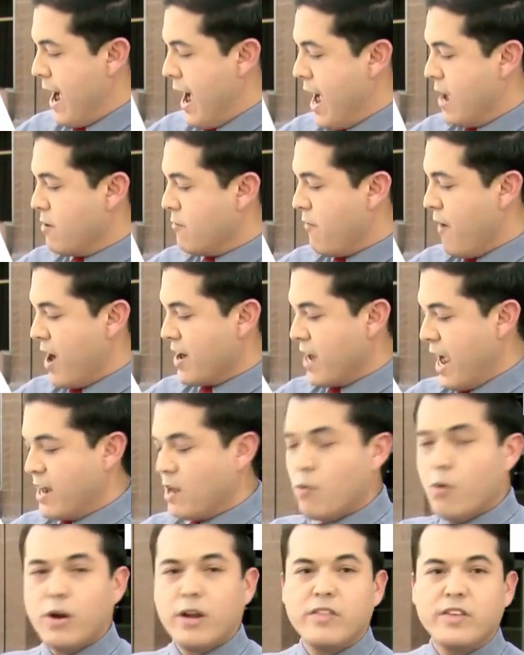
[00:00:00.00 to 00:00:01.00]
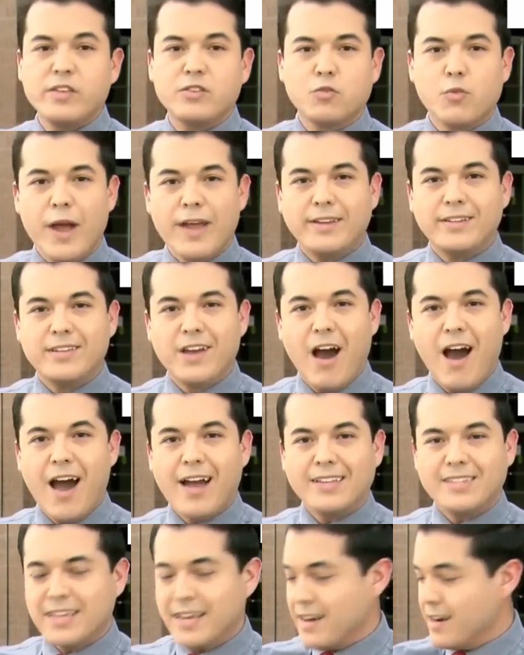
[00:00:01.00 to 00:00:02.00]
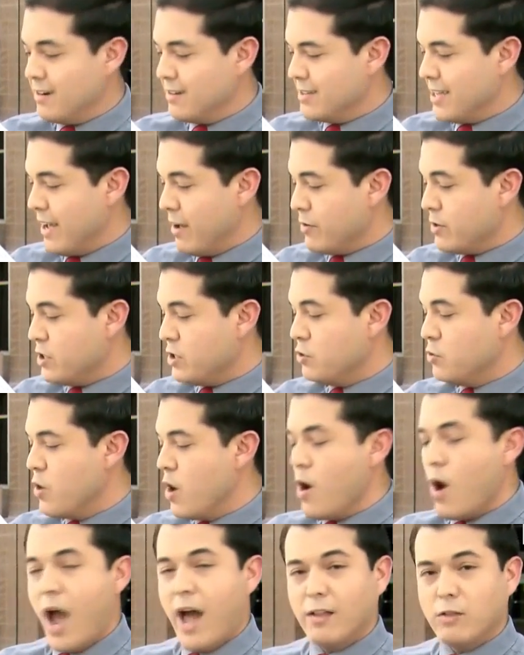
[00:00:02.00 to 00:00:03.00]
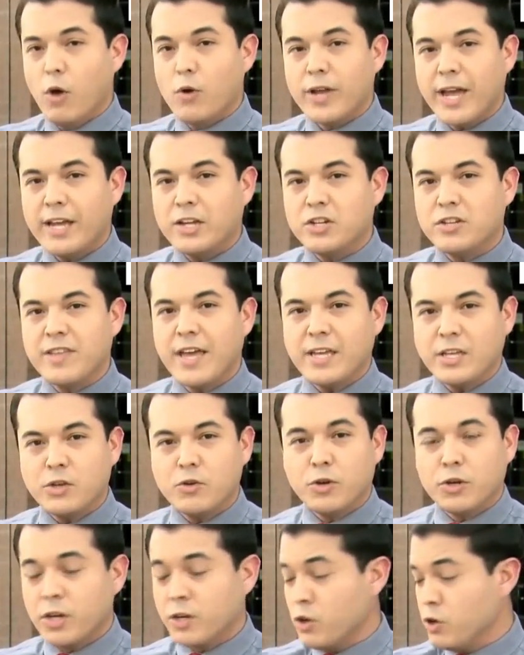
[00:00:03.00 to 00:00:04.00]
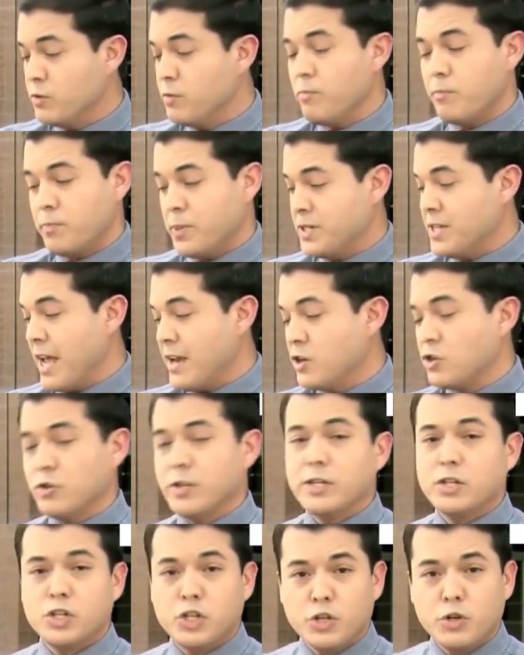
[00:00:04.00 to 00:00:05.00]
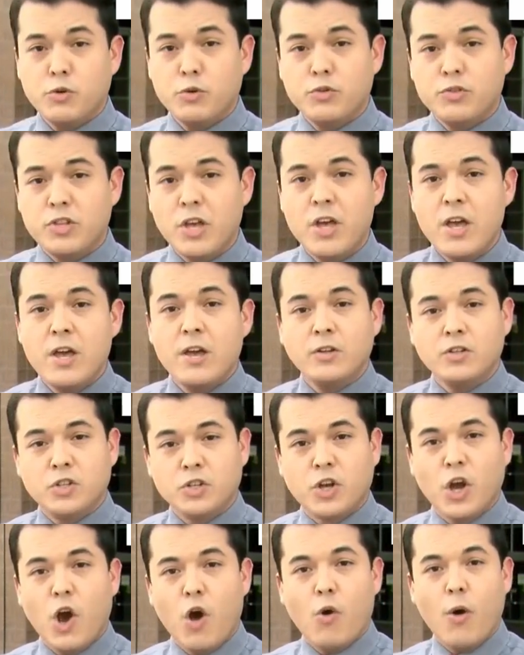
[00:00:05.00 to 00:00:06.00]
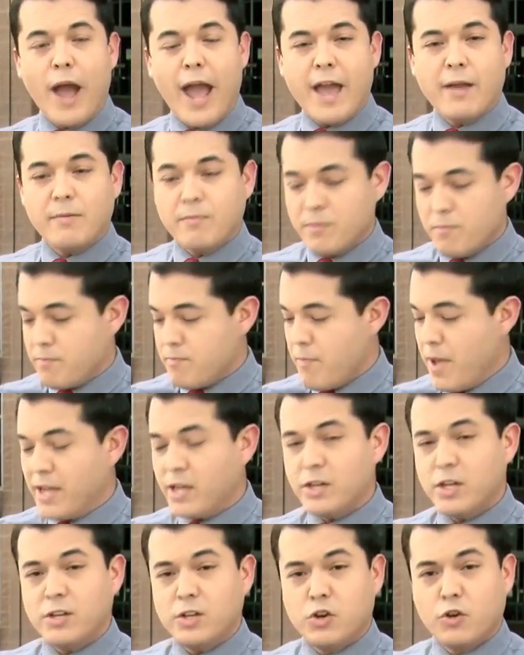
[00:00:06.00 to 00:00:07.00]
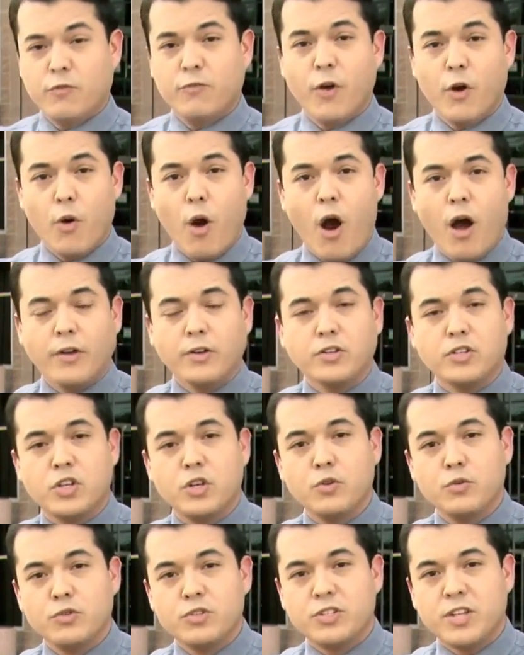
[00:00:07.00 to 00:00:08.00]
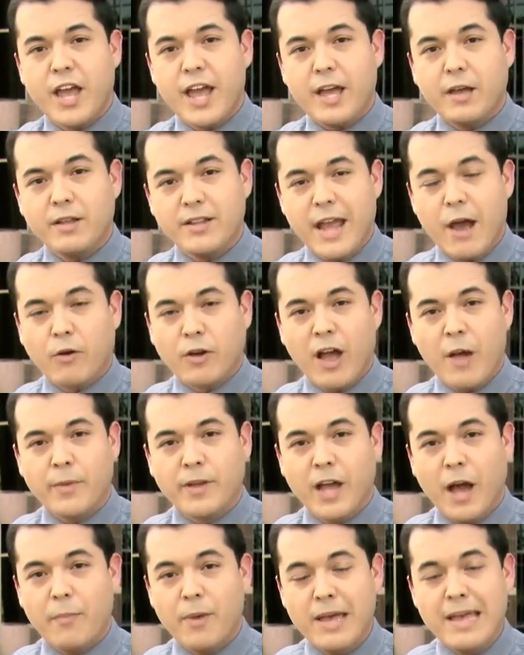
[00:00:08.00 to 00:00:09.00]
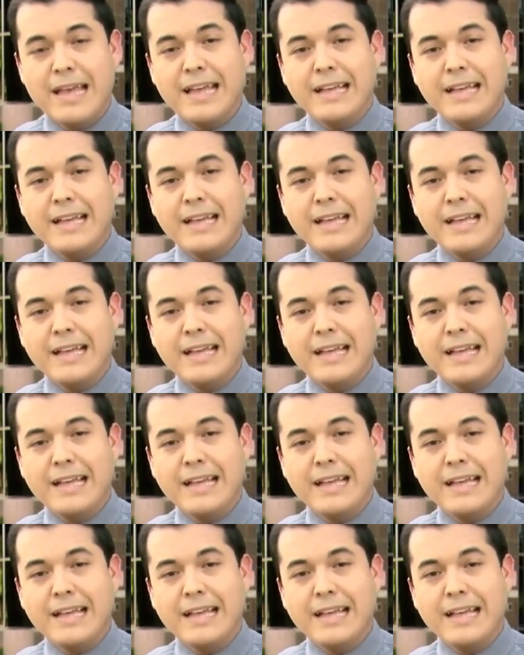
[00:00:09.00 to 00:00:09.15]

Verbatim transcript: and find any one of these red dots and it'll tell you a location that you could potentially choose to go and make your vote on Tuesday. Now, coming up